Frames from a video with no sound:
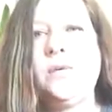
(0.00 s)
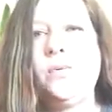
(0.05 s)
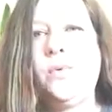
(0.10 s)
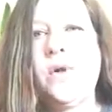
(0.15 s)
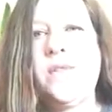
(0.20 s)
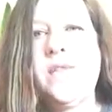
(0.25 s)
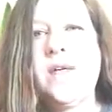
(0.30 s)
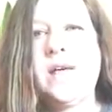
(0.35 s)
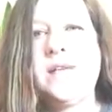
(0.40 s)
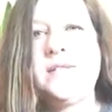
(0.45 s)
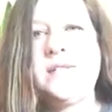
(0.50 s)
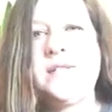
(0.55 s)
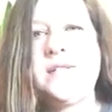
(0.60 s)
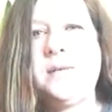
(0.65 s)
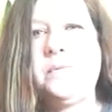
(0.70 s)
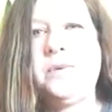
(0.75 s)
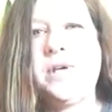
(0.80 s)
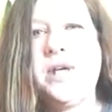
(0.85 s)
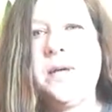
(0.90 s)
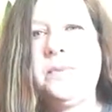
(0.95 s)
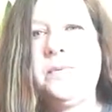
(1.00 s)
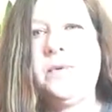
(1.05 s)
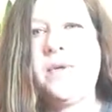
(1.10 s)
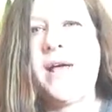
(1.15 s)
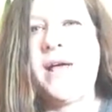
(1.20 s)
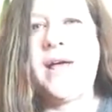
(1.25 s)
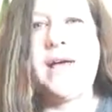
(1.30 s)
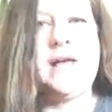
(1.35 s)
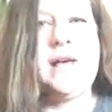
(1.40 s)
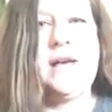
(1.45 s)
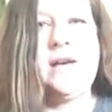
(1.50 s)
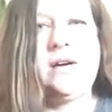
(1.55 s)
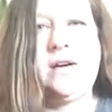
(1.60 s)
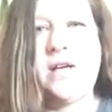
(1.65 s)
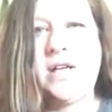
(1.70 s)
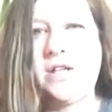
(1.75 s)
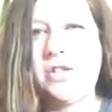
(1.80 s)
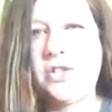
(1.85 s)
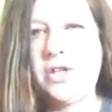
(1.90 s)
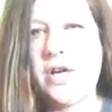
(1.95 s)
when they see people hating
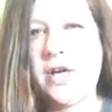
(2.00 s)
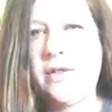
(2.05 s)
on each